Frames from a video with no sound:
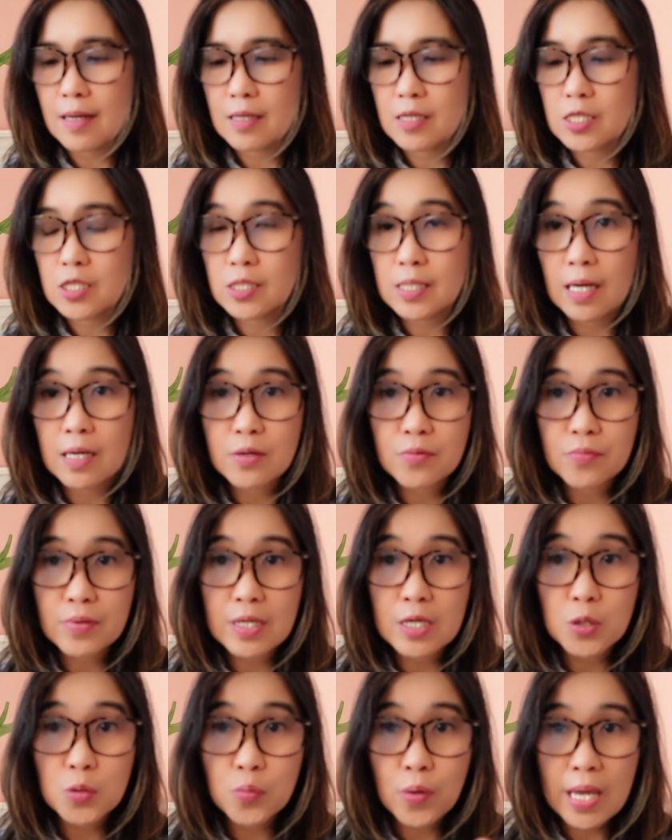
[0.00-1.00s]

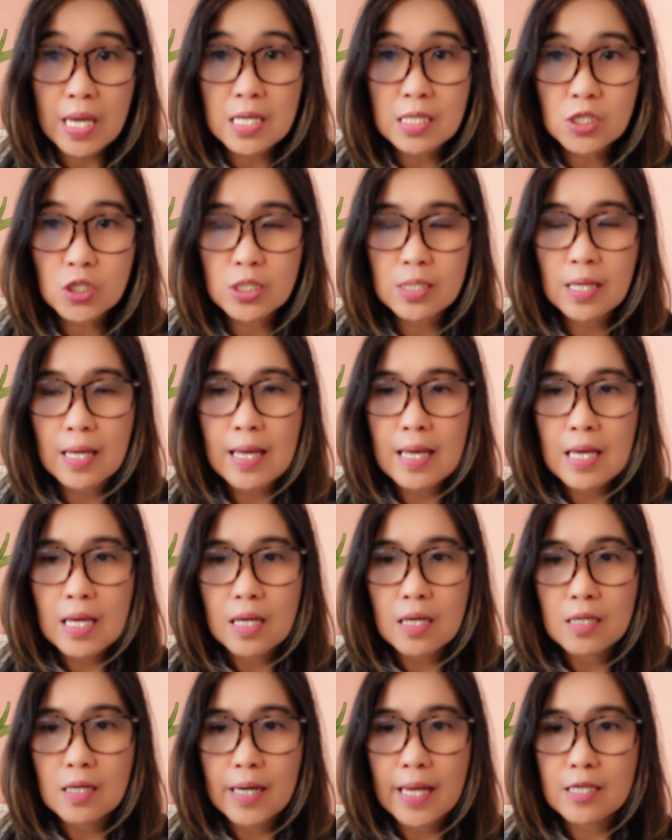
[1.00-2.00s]
salary range.
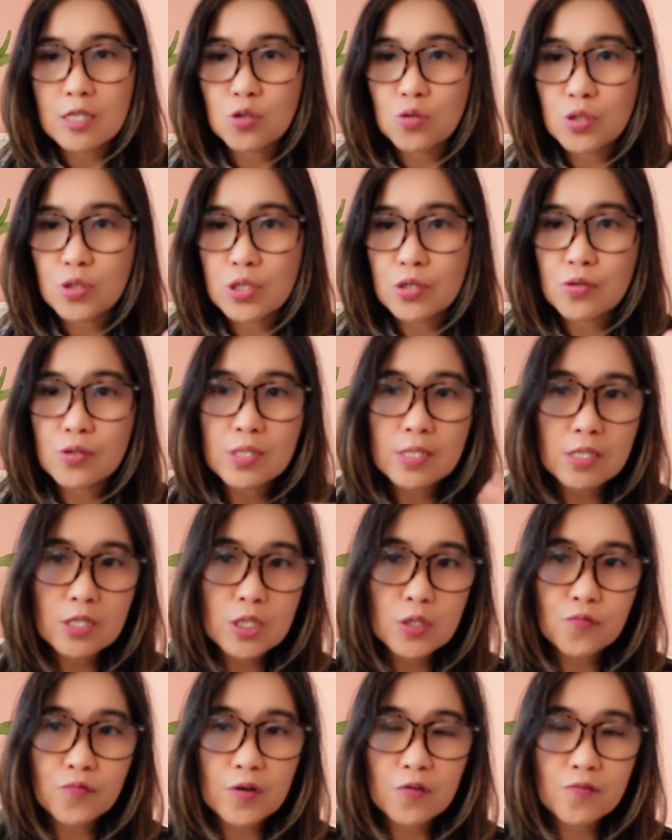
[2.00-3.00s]
Like New Jersey is
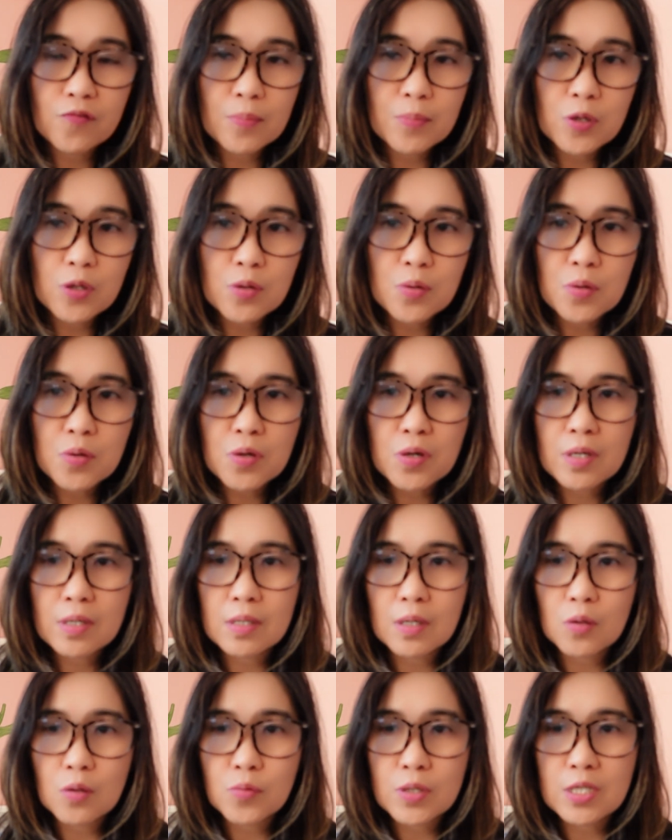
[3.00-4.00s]
different from New
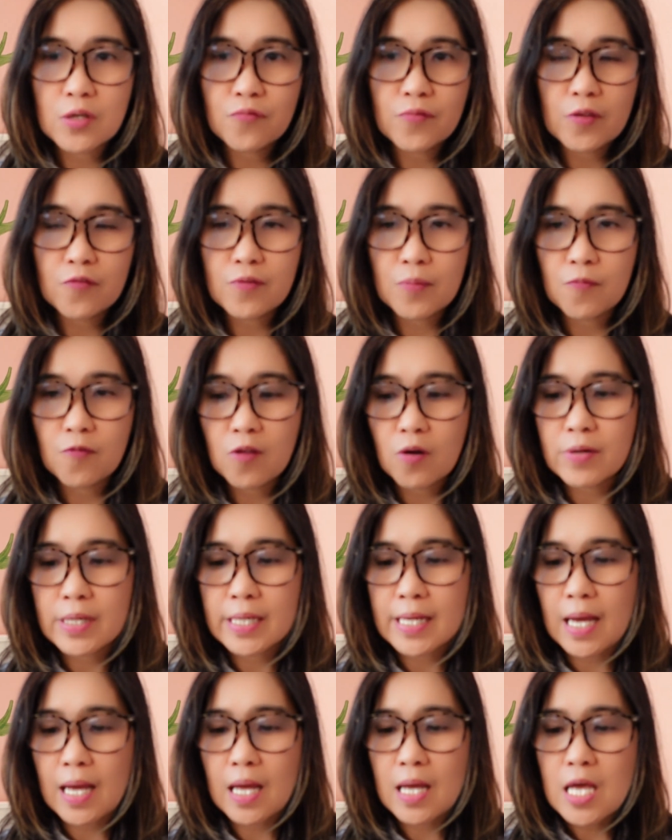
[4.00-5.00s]
York, we're different from
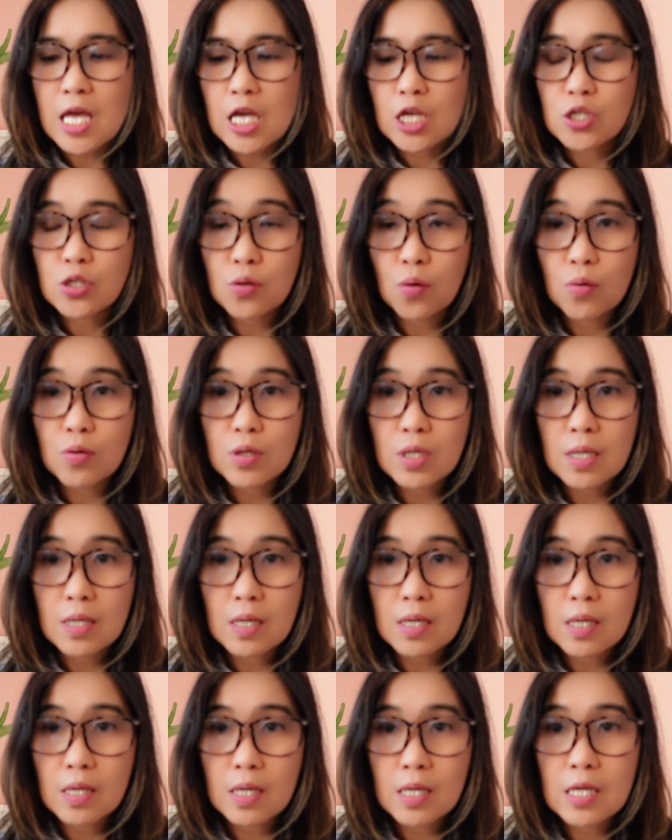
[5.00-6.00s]
Florida. So
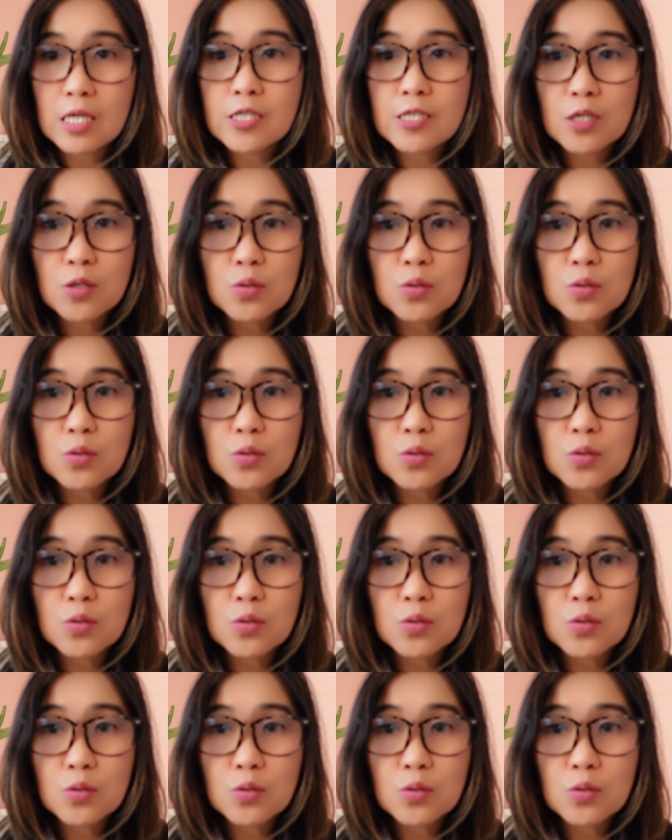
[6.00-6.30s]
it's a